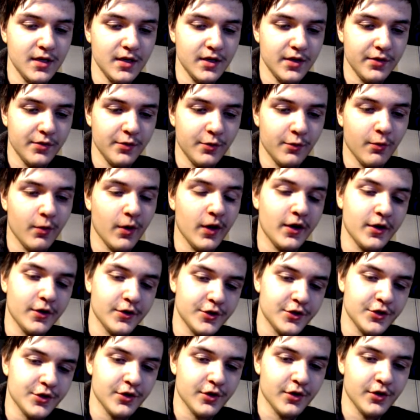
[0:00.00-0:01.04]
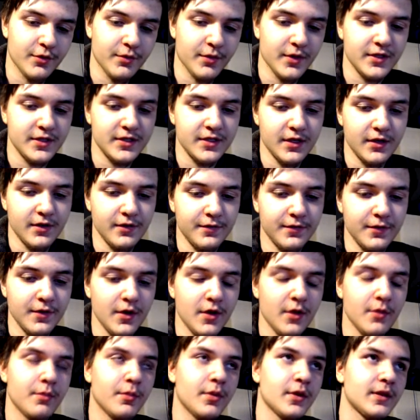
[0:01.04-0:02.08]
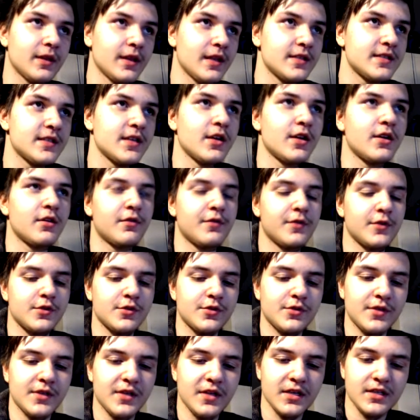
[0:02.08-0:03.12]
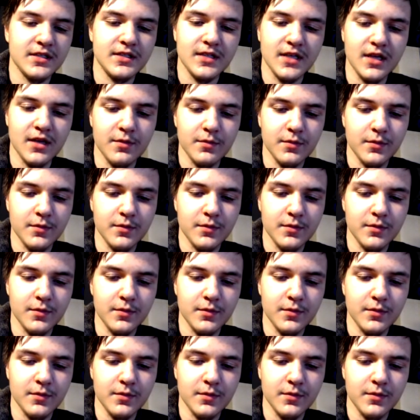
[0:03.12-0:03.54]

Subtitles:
quite unsure myself. But let's head over to the next game.